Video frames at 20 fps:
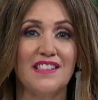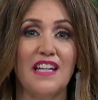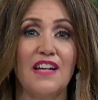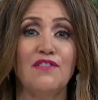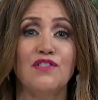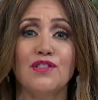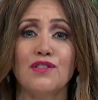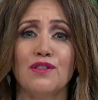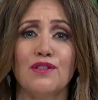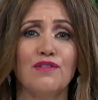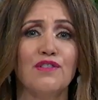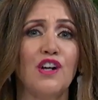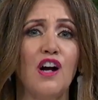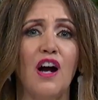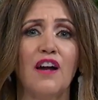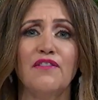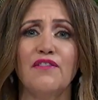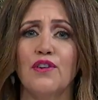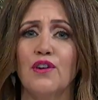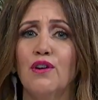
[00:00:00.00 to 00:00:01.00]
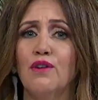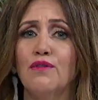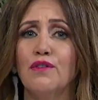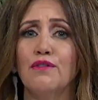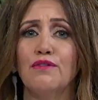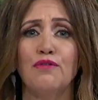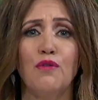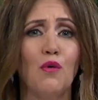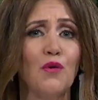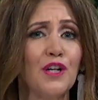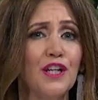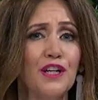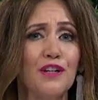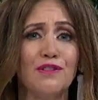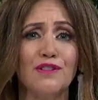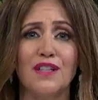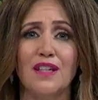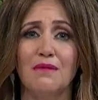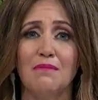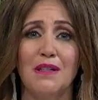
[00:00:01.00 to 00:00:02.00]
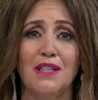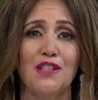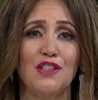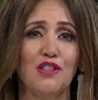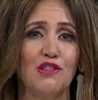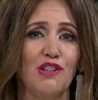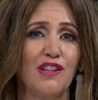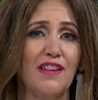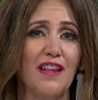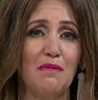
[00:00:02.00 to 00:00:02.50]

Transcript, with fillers: They've served God for over forty years in ministry.